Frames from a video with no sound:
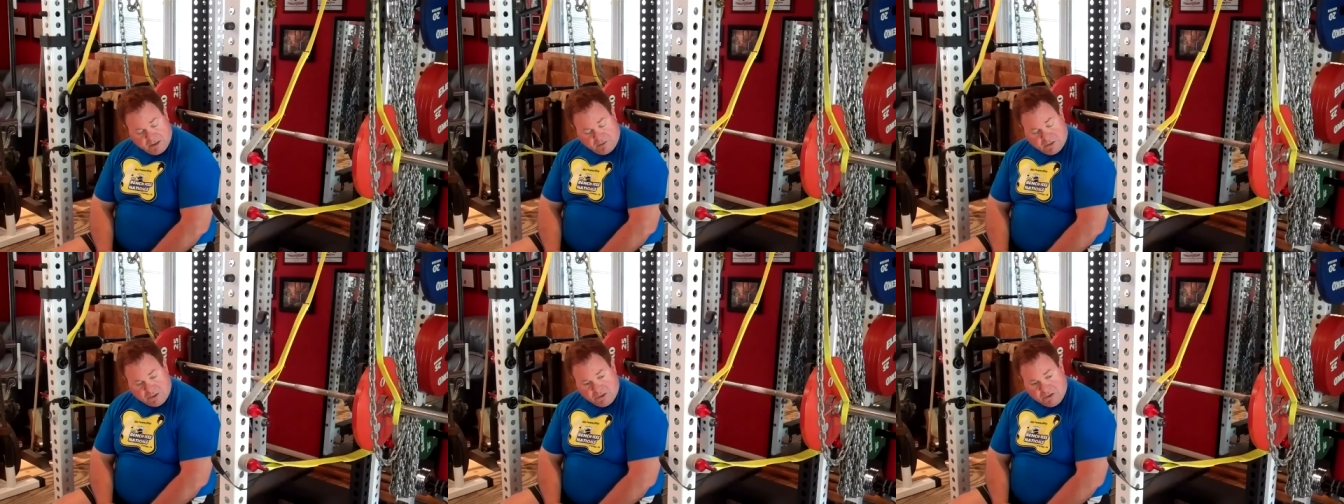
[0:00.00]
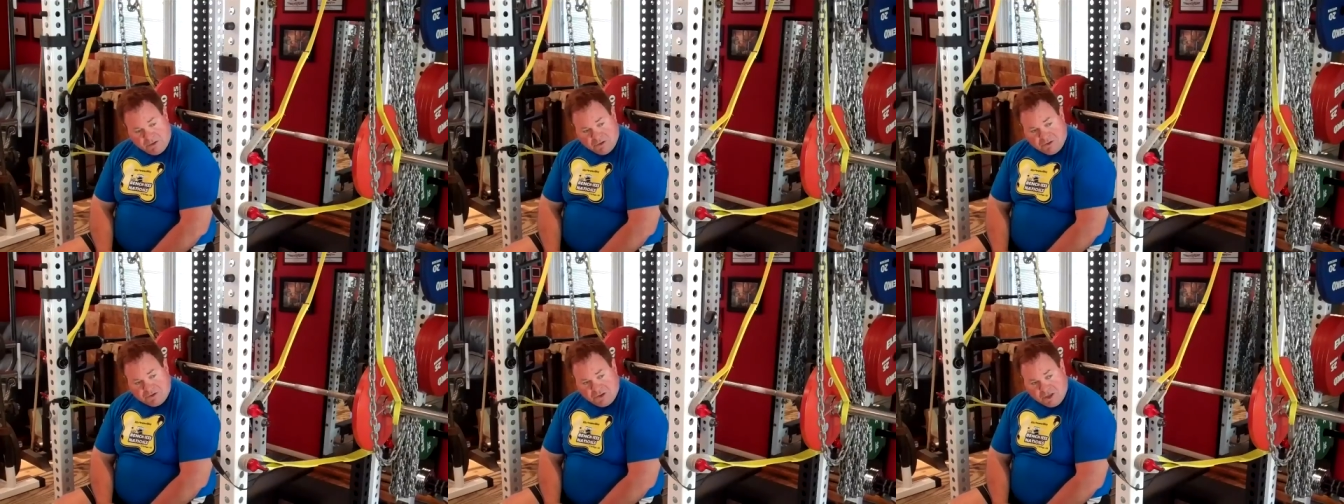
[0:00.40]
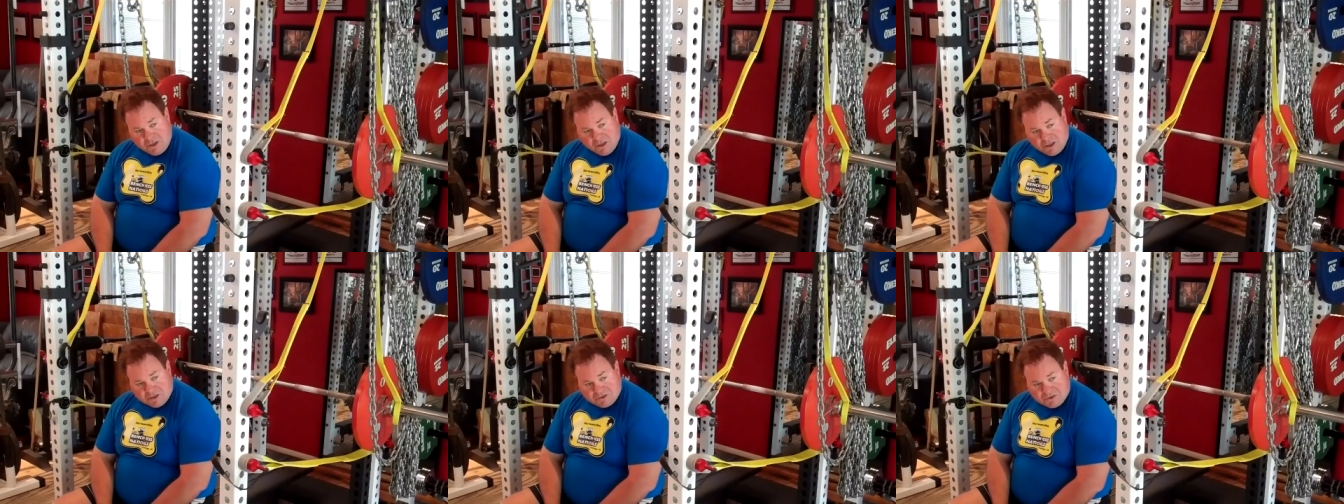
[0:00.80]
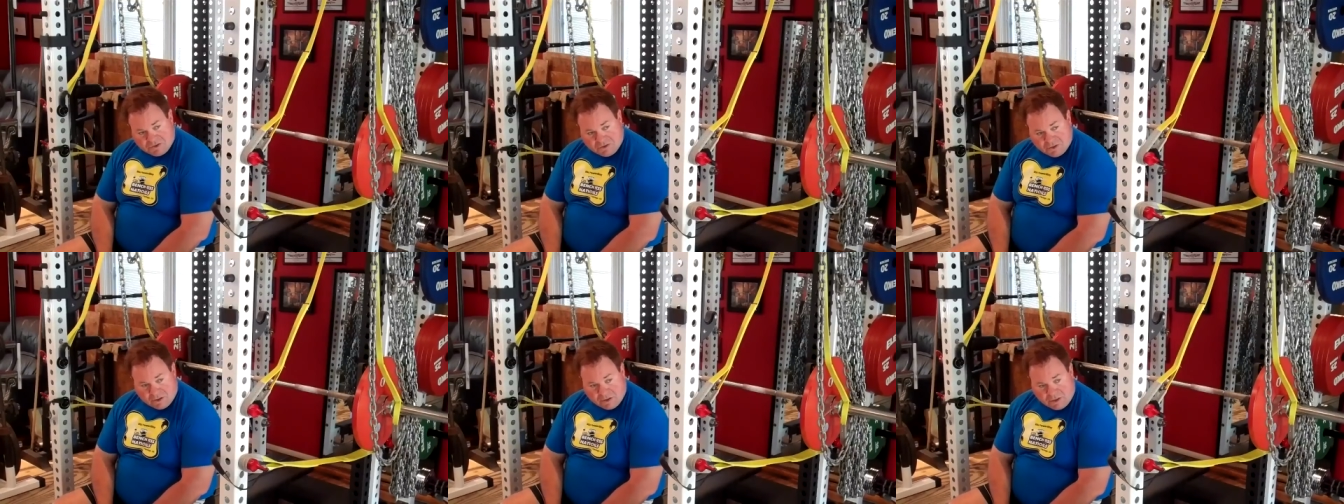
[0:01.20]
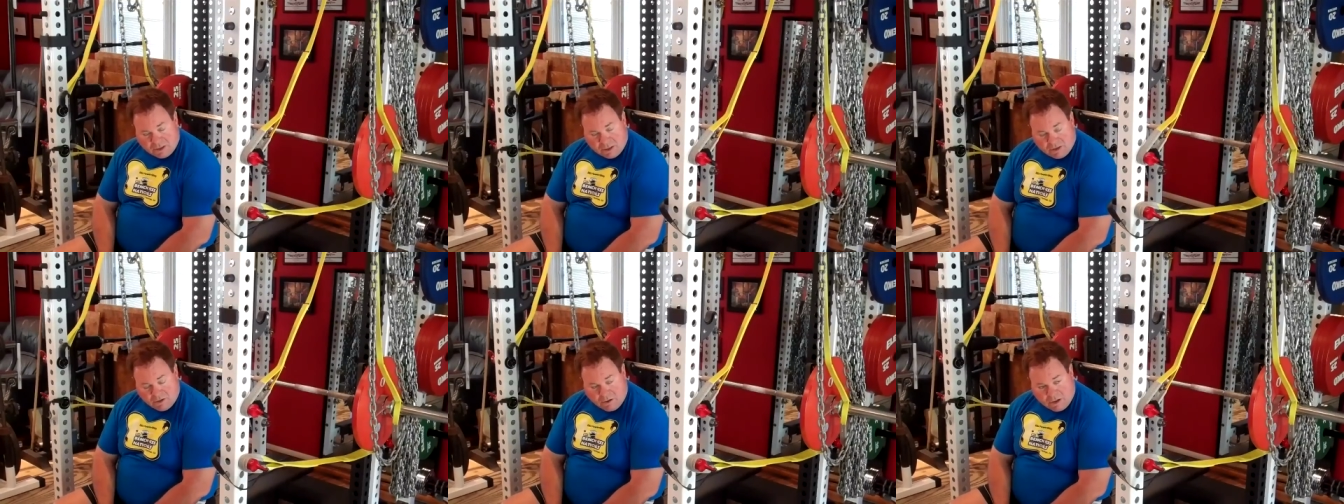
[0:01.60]
When you're using this
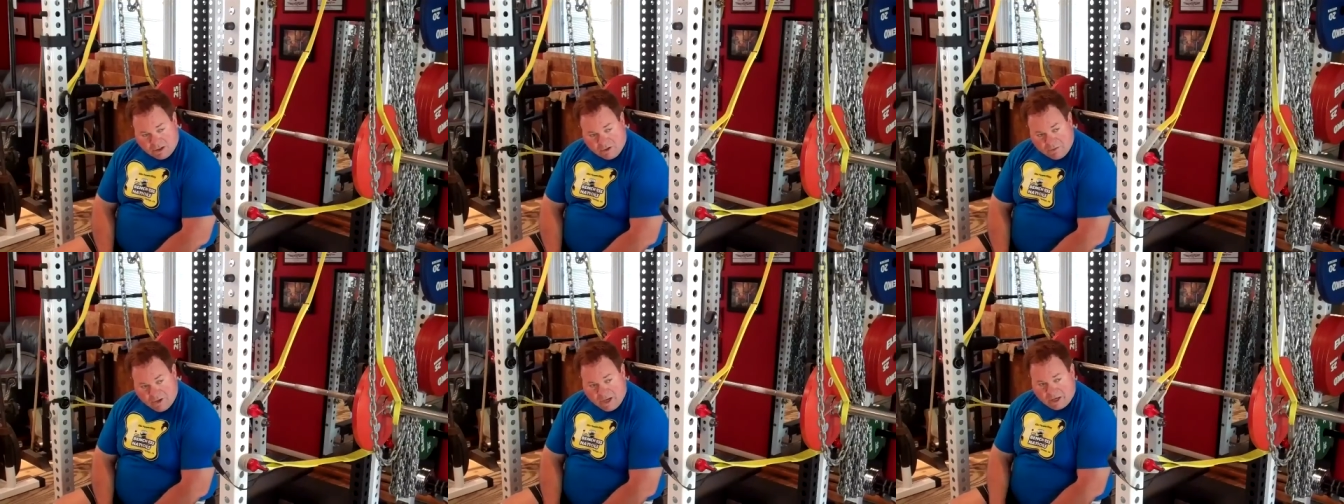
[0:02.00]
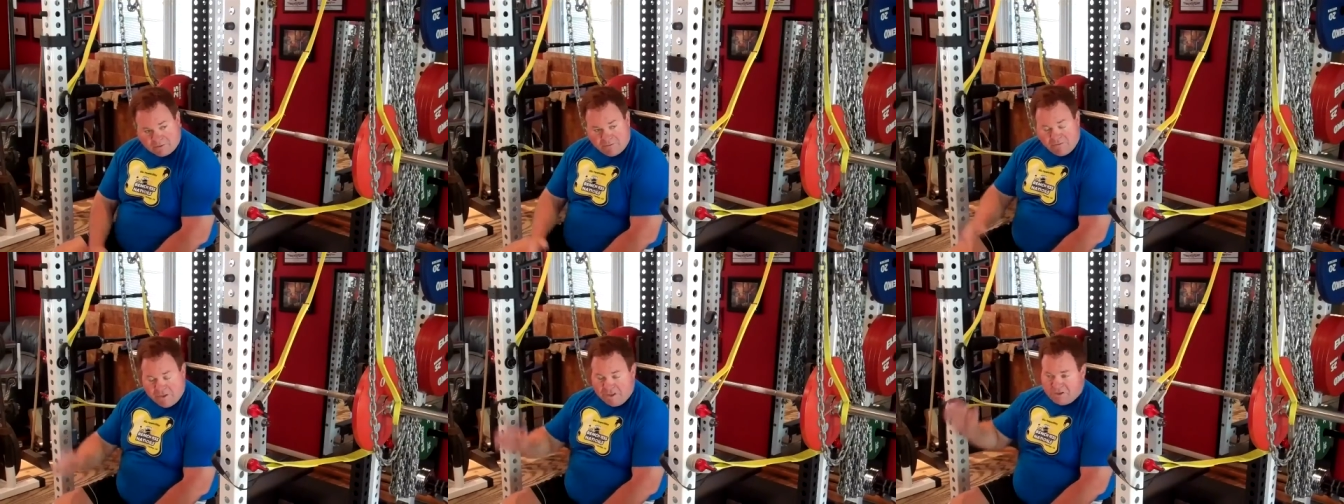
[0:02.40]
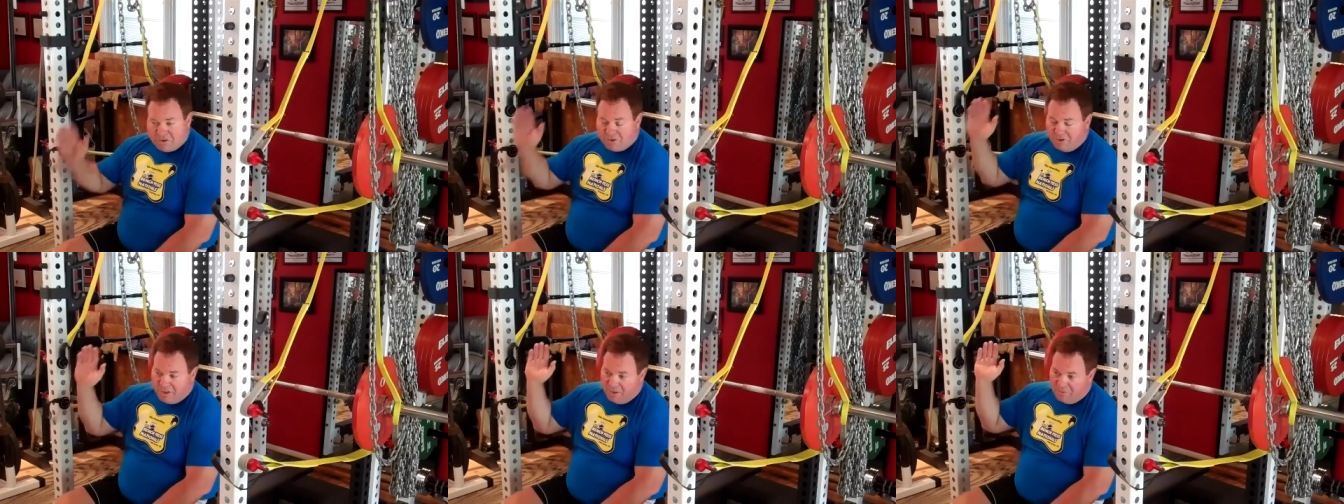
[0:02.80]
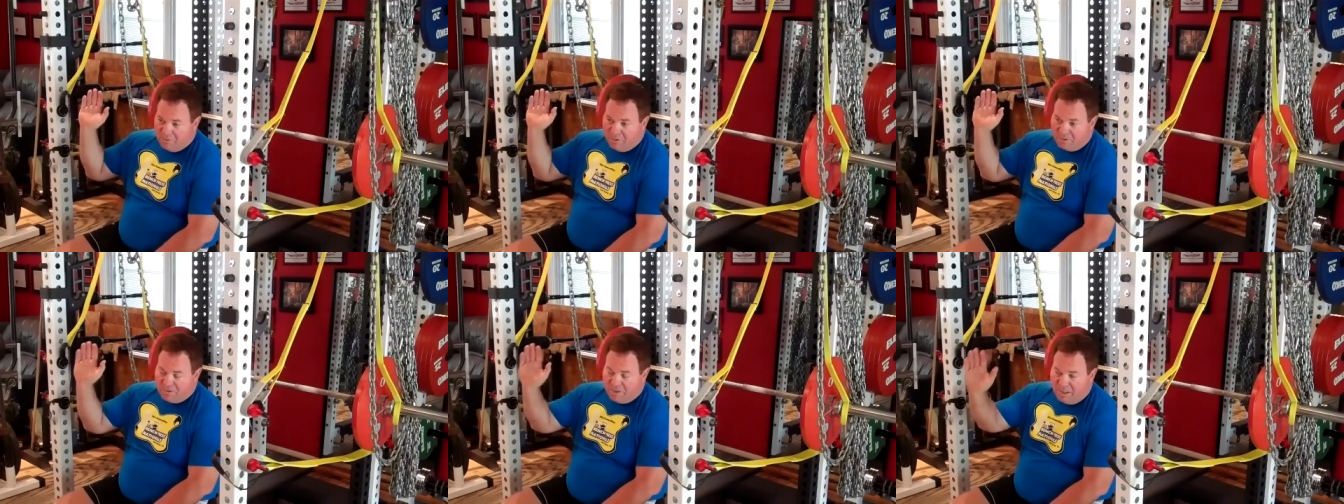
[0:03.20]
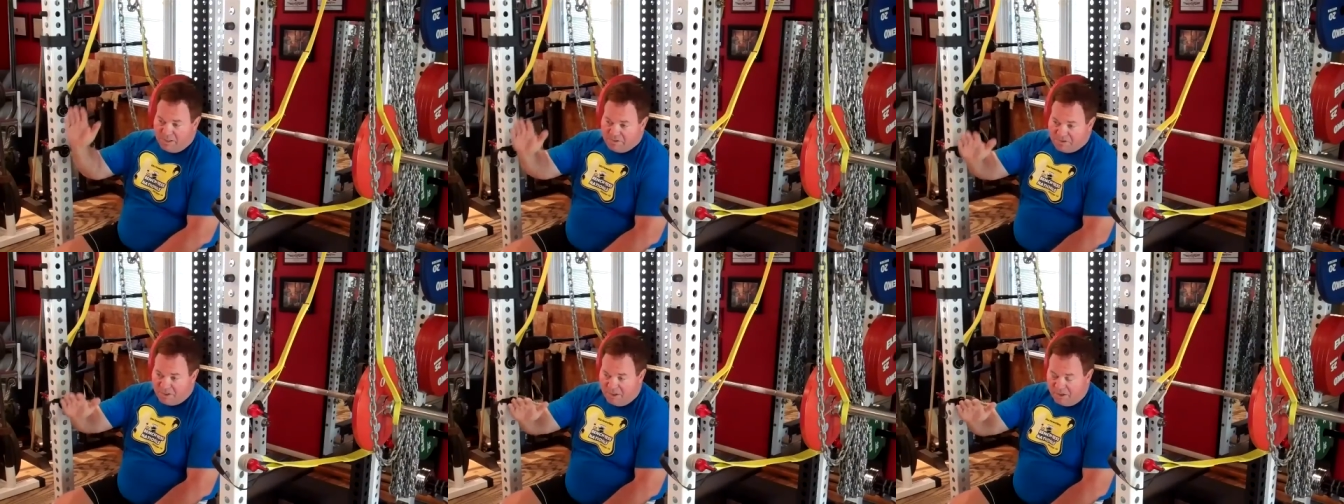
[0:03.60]
auto rack feature, it
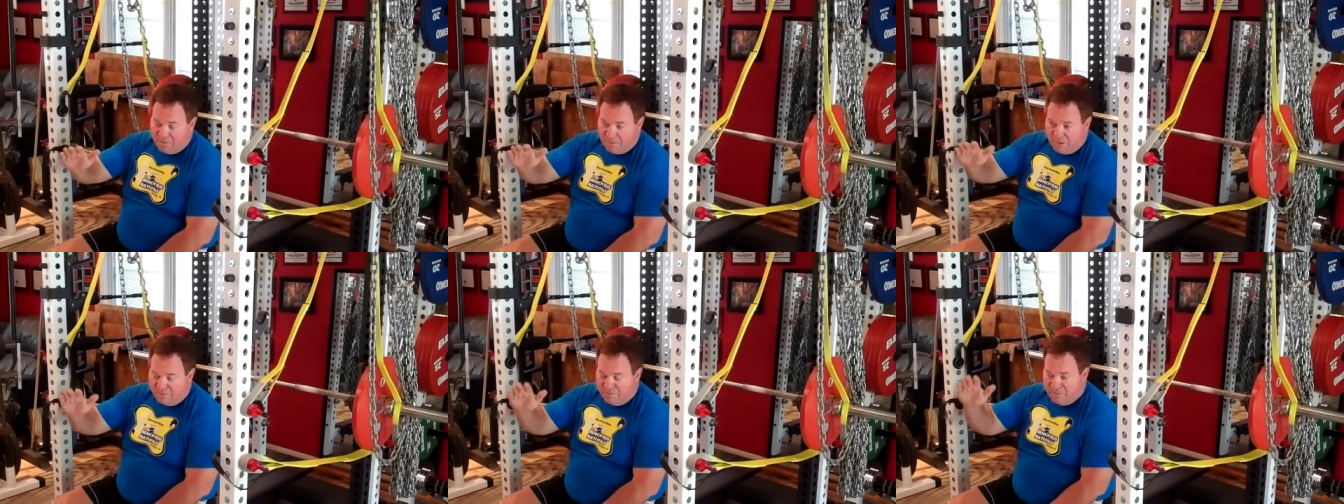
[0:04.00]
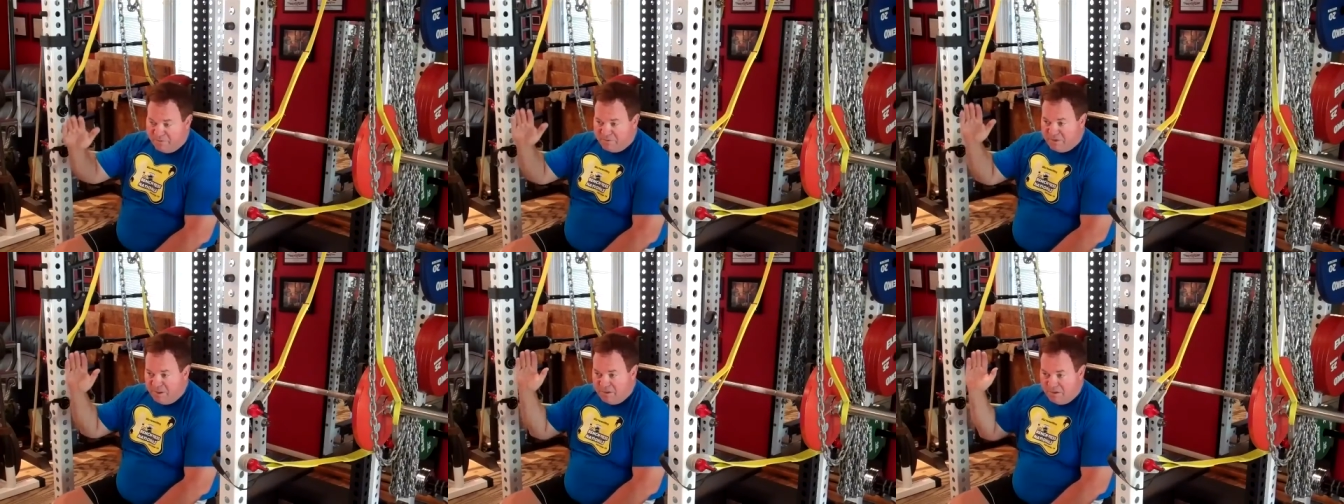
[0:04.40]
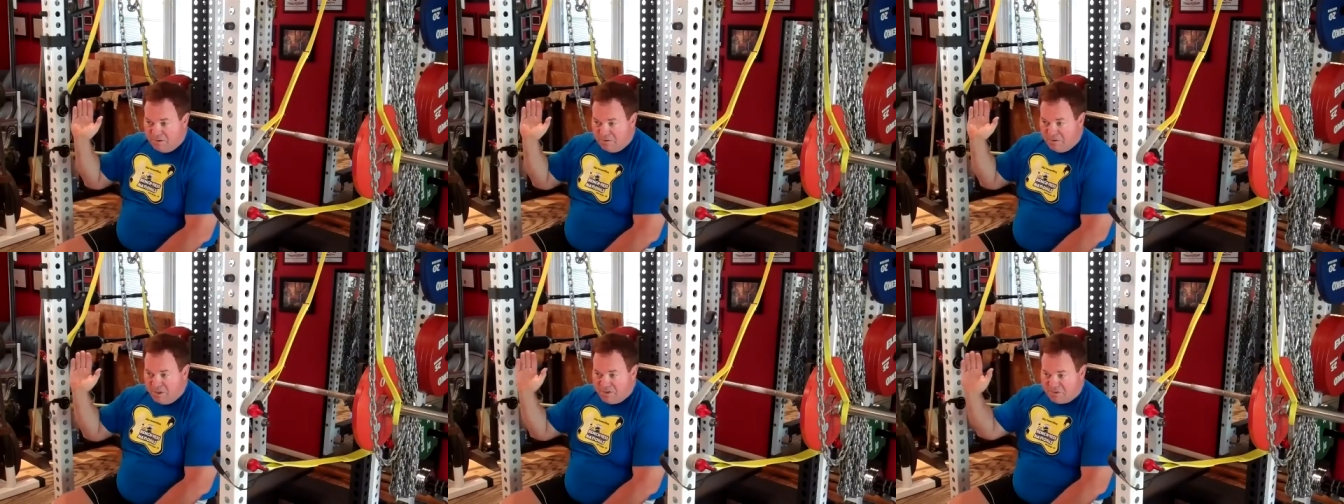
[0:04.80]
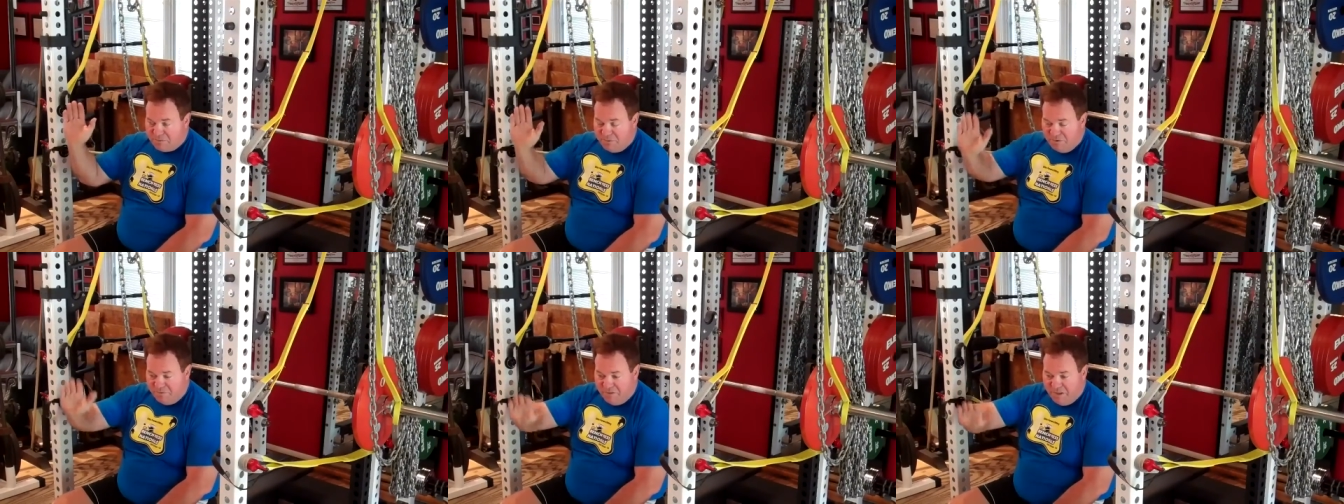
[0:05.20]
rotates out about 15 degrees from the